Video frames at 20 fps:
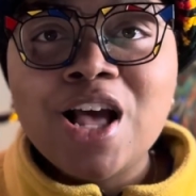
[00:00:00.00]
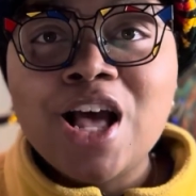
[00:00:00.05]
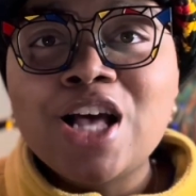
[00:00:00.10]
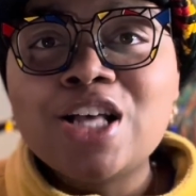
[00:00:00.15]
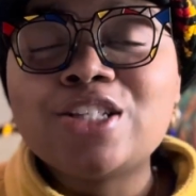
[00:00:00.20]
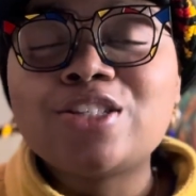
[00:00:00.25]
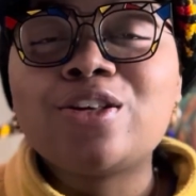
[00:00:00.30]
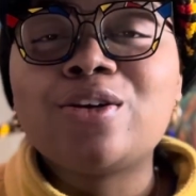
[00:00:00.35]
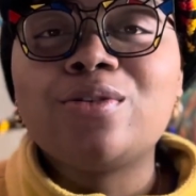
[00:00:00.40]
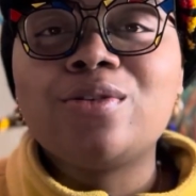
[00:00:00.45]

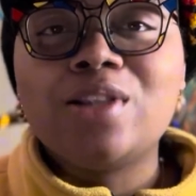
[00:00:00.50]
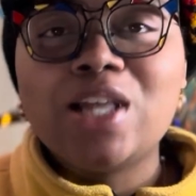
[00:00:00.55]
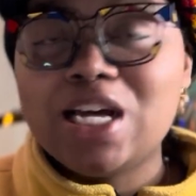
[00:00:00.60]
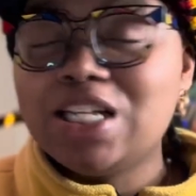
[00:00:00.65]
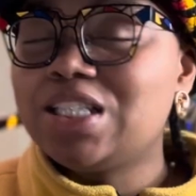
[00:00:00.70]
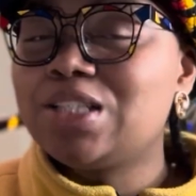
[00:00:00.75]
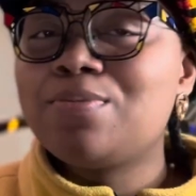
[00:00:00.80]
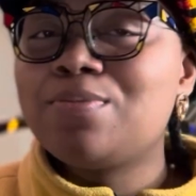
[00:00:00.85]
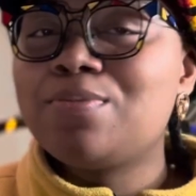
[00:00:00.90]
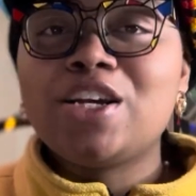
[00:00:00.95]
So
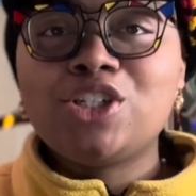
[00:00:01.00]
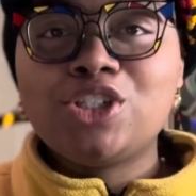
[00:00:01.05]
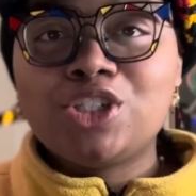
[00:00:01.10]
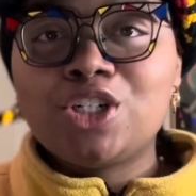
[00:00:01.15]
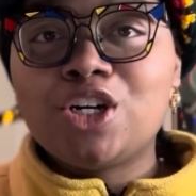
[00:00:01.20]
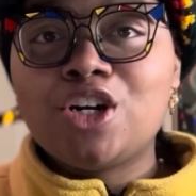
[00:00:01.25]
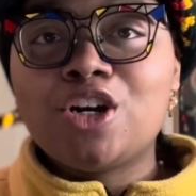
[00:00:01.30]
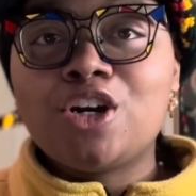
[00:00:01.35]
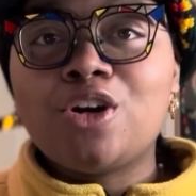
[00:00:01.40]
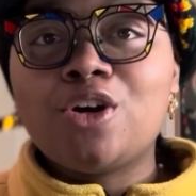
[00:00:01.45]
let's make
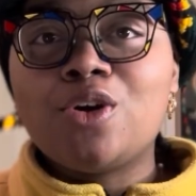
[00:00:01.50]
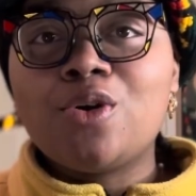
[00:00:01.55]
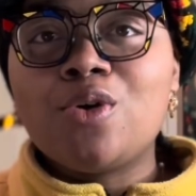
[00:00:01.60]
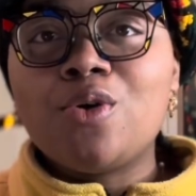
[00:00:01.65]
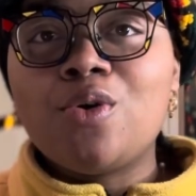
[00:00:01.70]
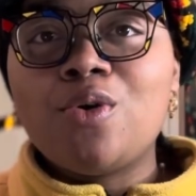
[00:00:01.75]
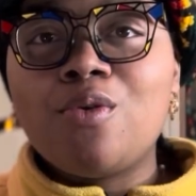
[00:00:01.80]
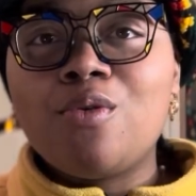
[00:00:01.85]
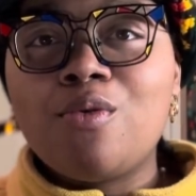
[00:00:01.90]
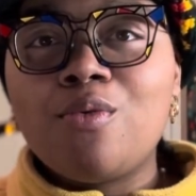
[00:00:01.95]
sure
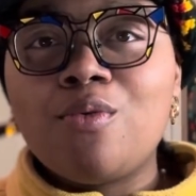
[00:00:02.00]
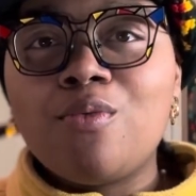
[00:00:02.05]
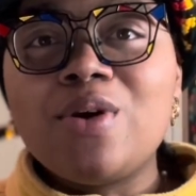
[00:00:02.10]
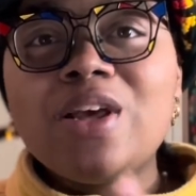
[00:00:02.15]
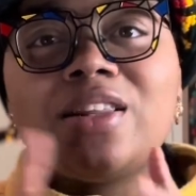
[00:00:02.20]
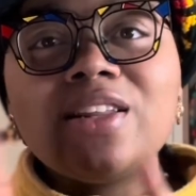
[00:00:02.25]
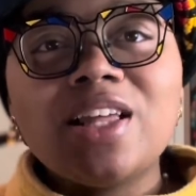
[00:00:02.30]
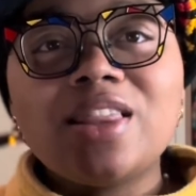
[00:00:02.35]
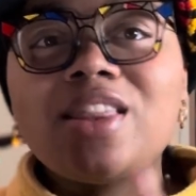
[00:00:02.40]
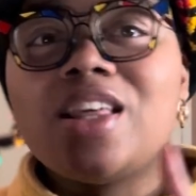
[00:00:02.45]
we
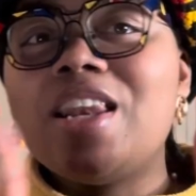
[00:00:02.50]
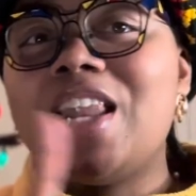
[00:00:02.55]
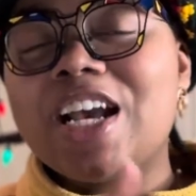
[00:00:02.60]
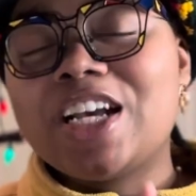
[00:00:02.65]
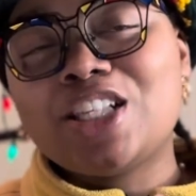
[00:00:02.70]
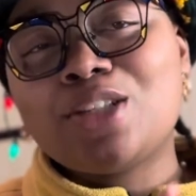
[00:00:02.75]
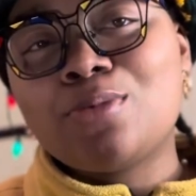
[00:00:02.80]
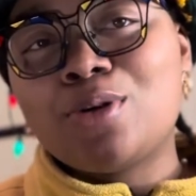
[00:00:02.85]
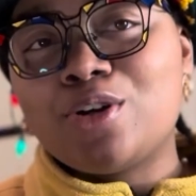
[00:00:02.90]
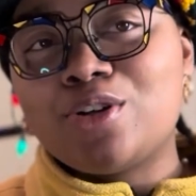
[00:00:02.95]
let the
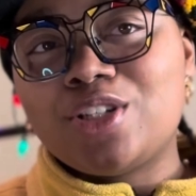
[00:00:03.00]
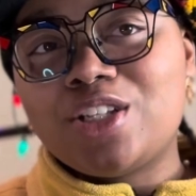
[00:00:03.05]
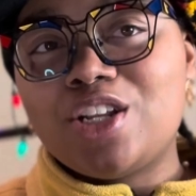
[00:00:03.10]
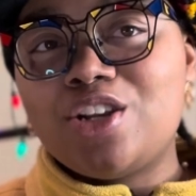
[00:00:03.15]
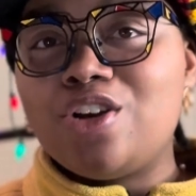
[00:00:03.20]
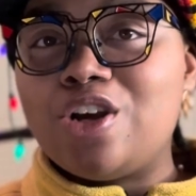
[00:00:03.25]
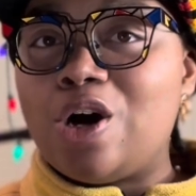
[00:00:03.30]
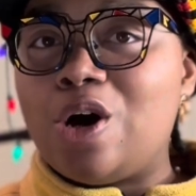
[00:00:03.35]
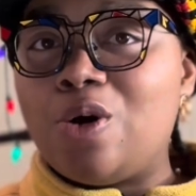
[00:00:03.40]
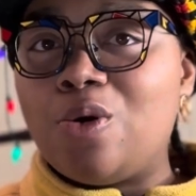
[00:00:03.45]
next person
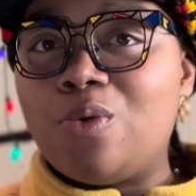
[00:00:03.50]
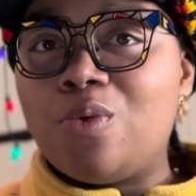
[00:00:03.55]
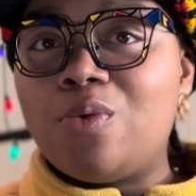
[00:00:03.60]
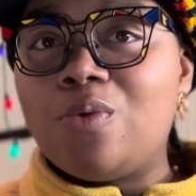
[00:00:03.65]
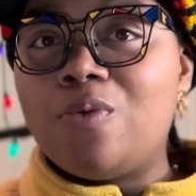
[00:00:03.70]
know